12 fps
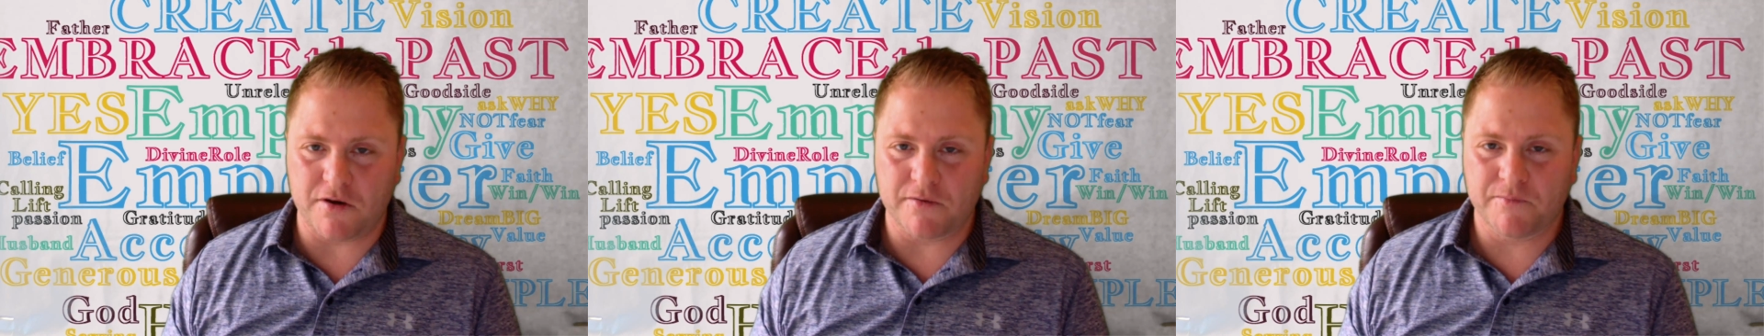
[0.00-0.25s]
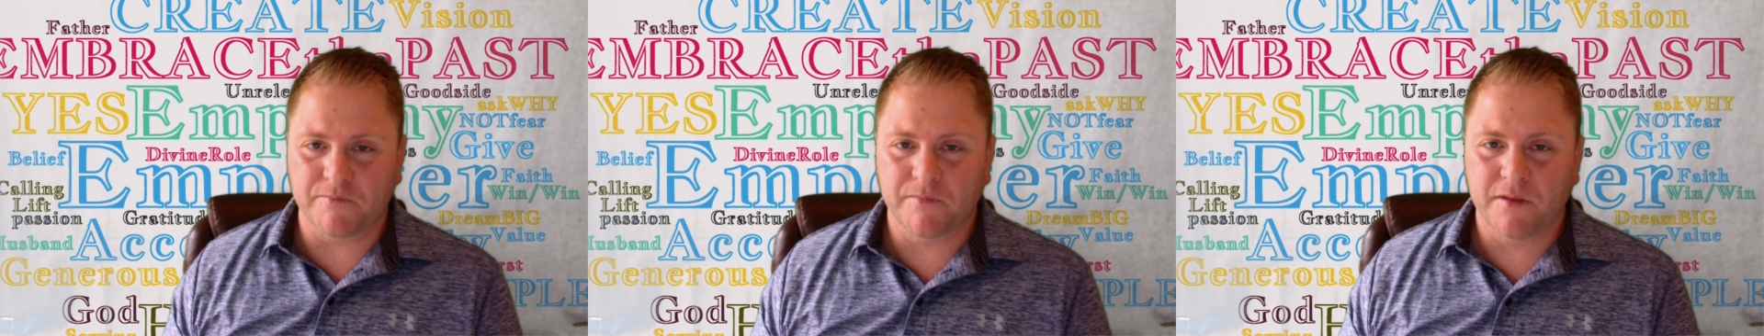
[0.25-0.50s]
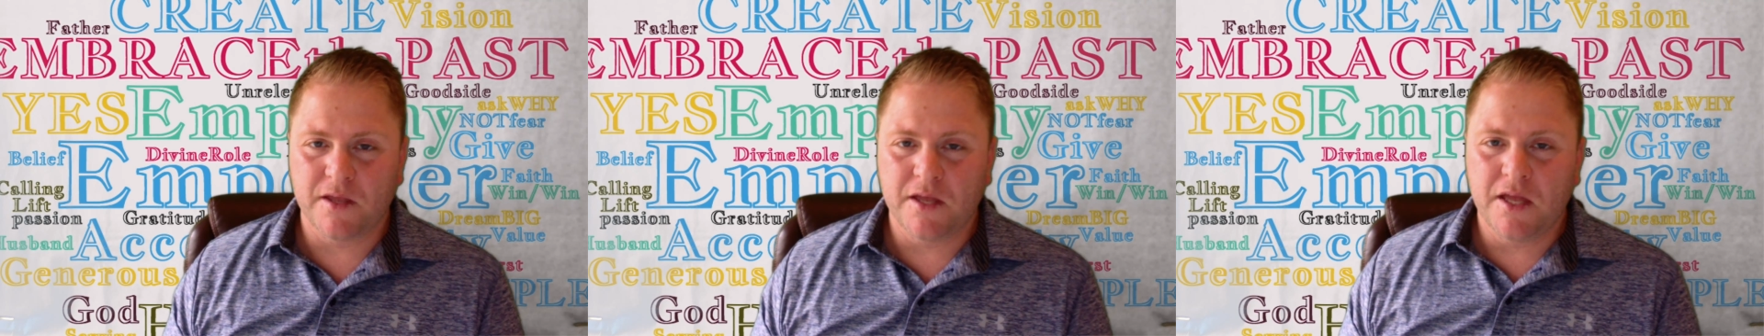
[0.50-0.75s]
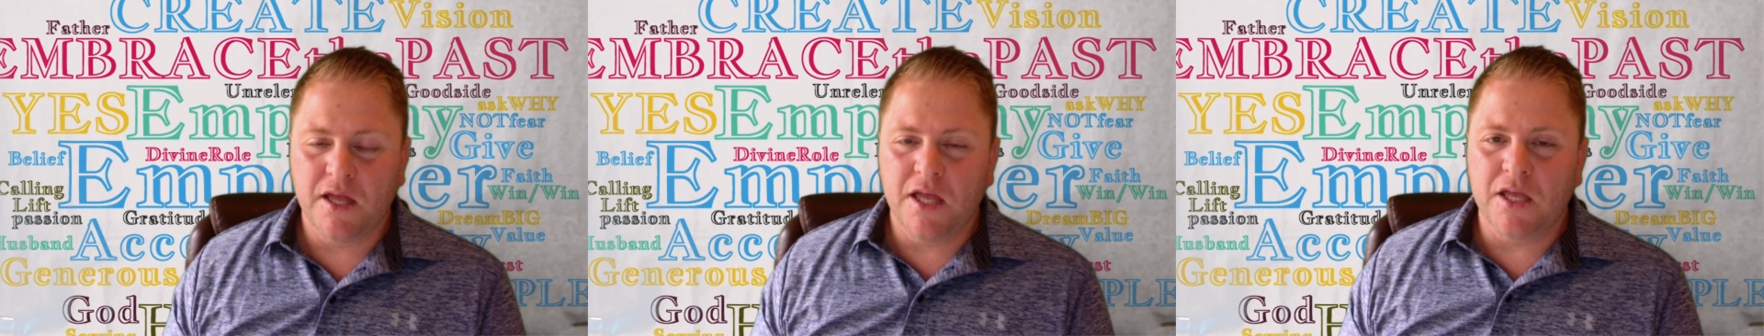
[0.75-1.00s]

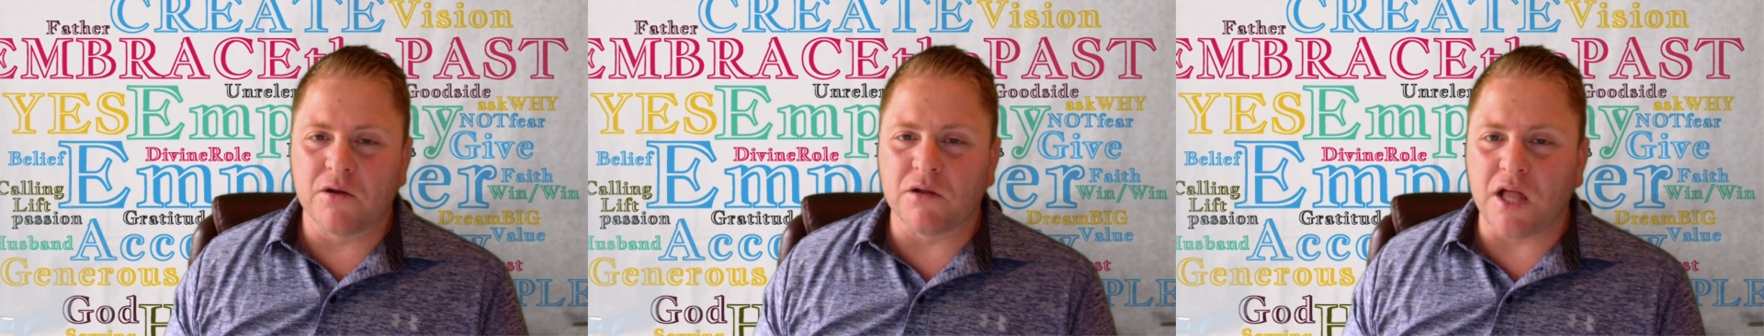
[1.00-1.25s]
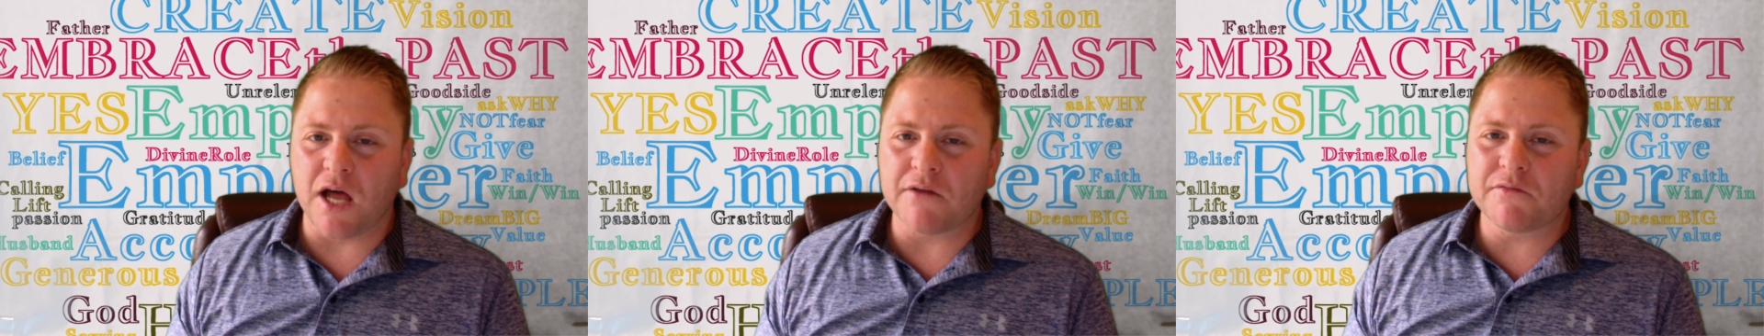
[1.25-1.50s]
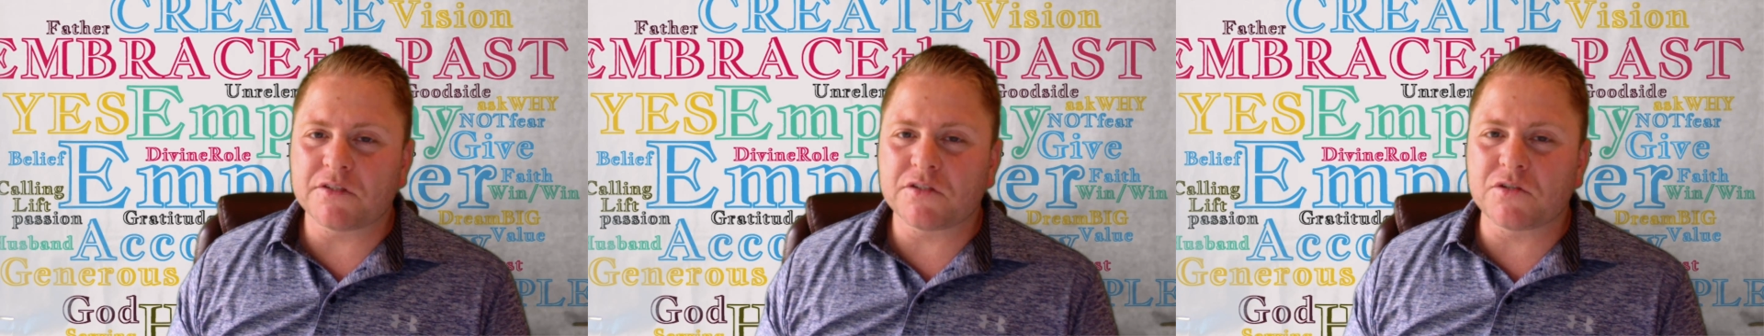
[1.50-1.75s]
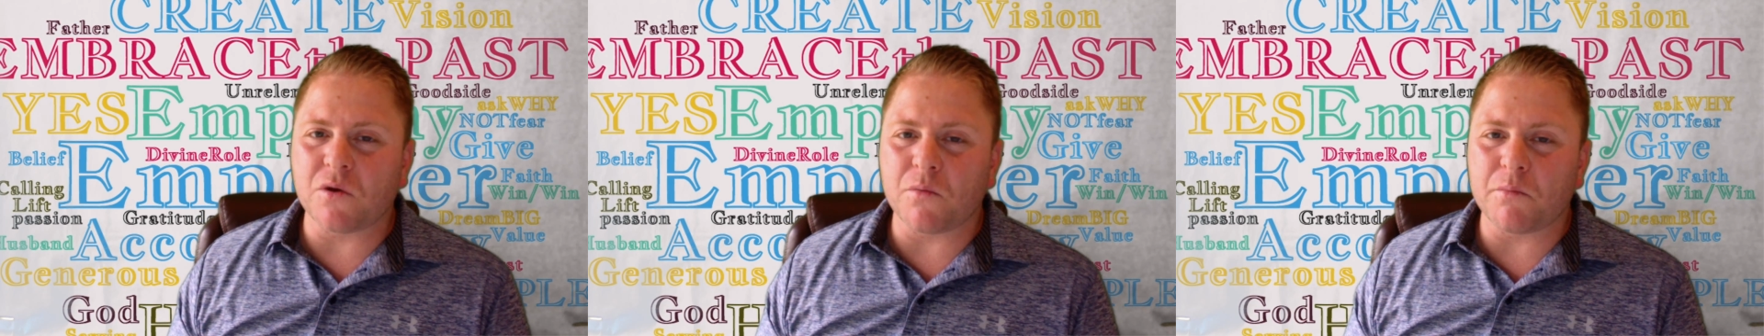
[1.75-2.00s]
You know, a lot of
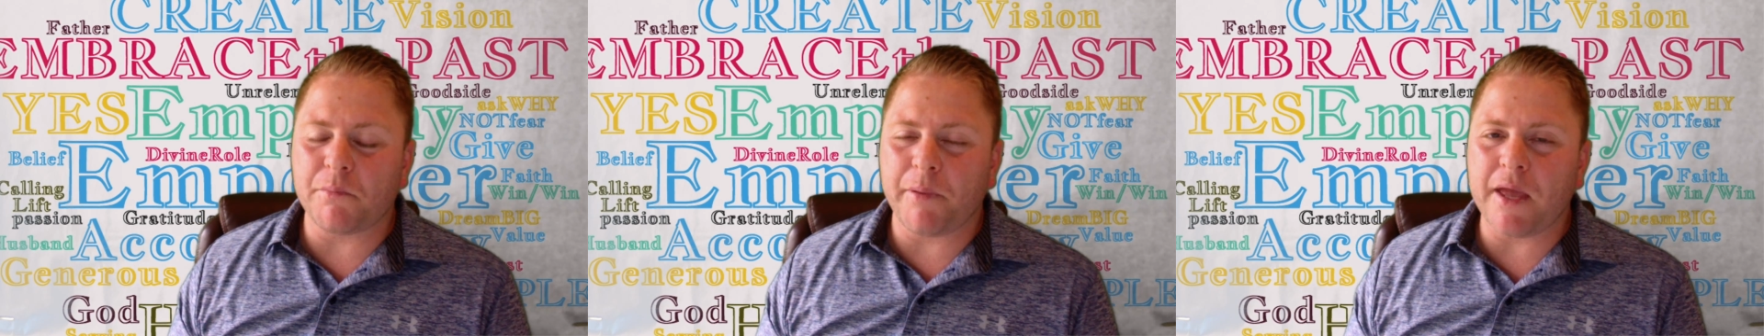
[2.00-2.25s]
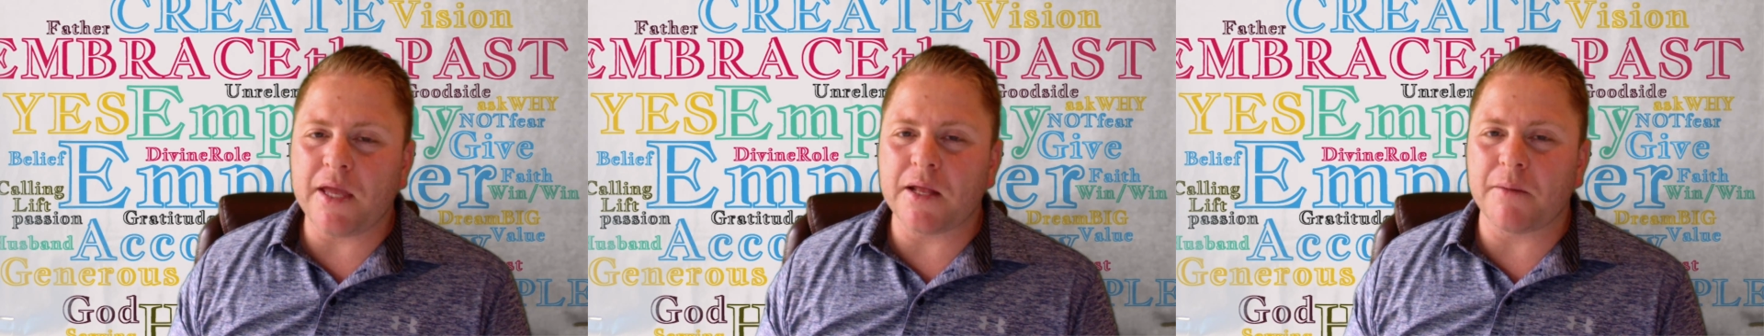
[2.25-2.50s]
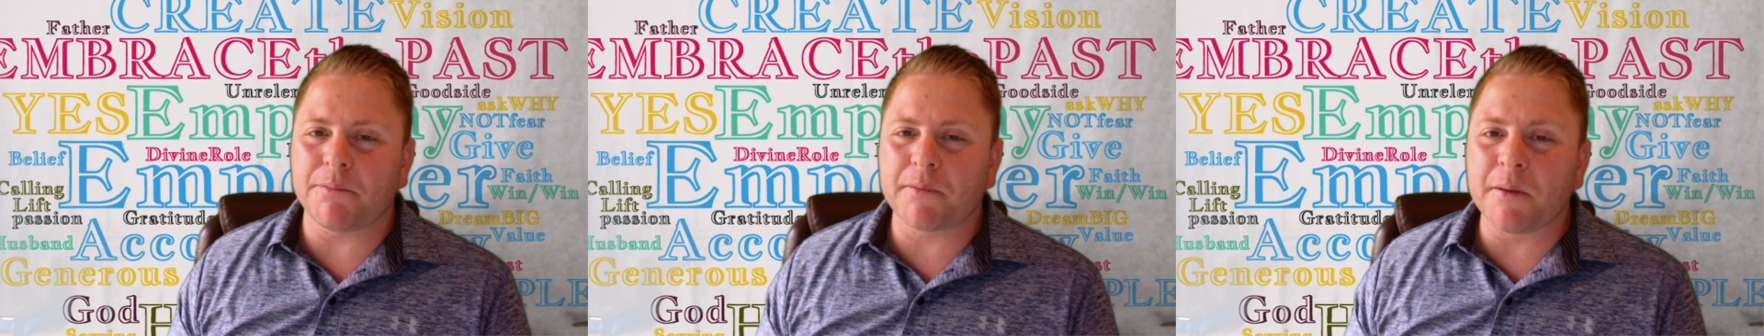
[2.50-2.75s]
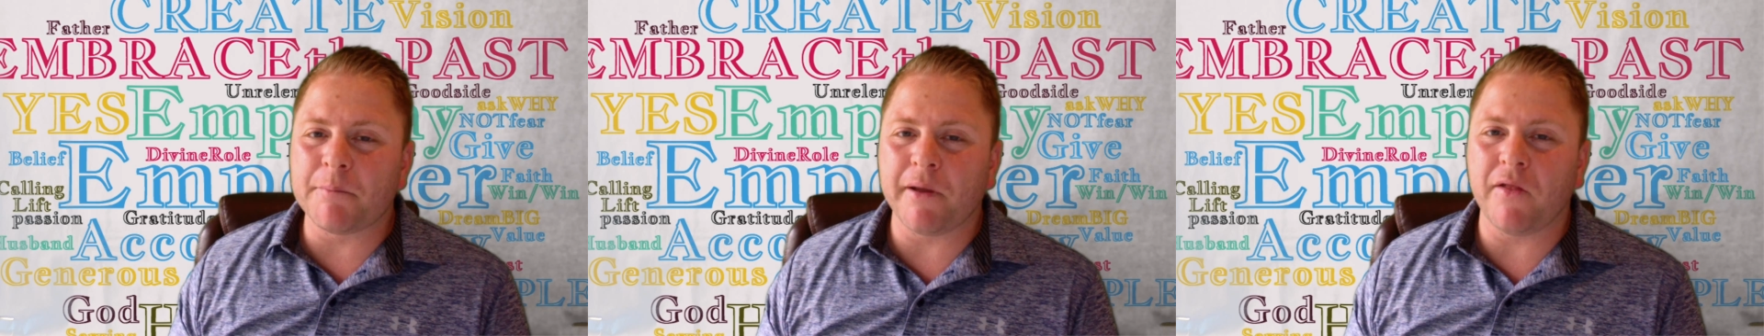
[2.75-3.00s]
us don't paint a
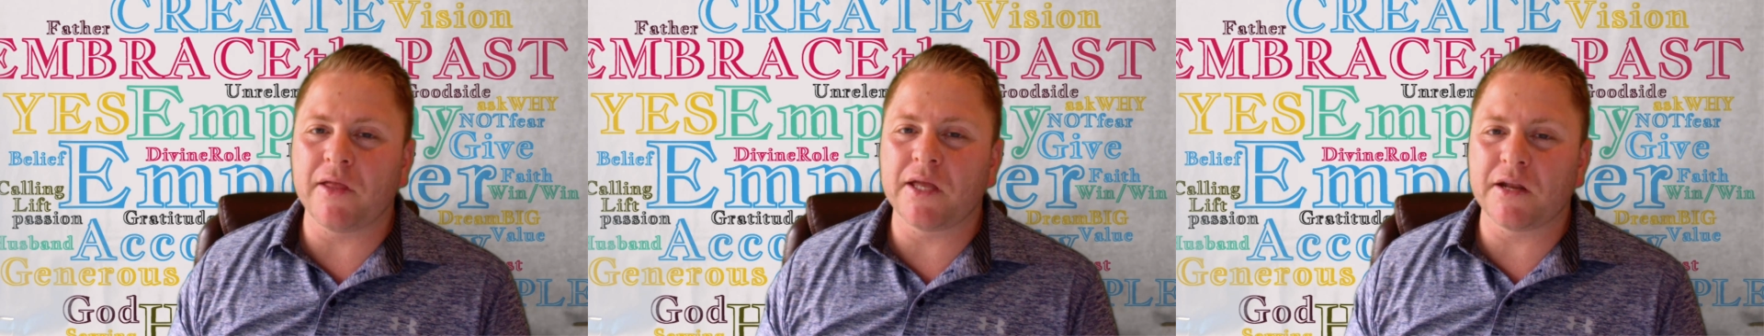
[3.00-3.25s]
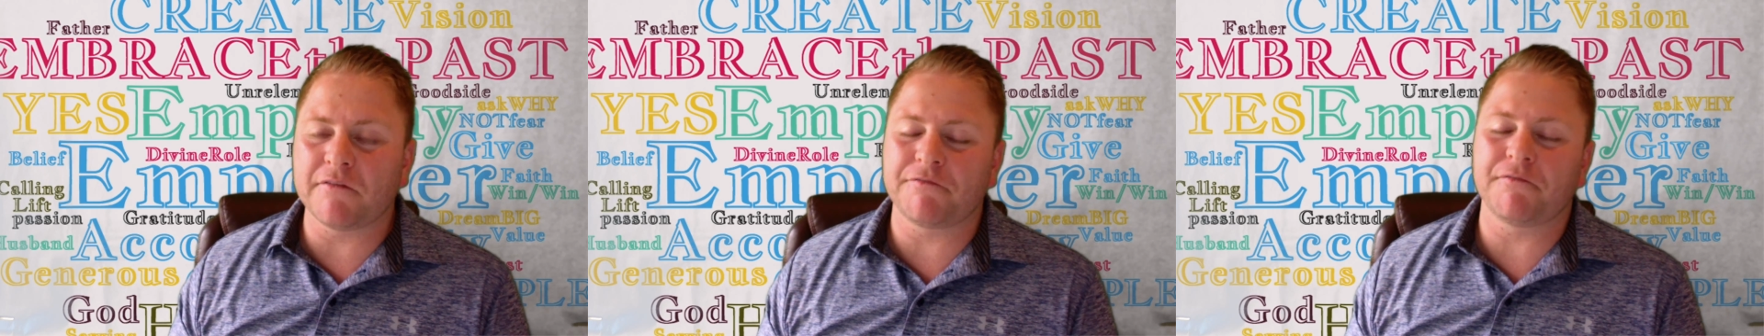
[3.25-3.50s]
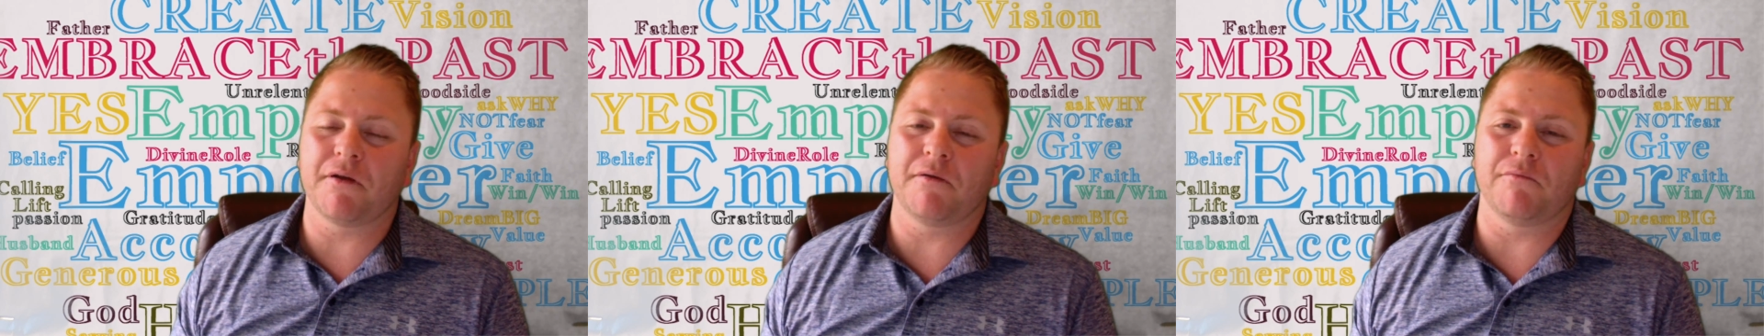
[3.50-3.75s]
compelling enough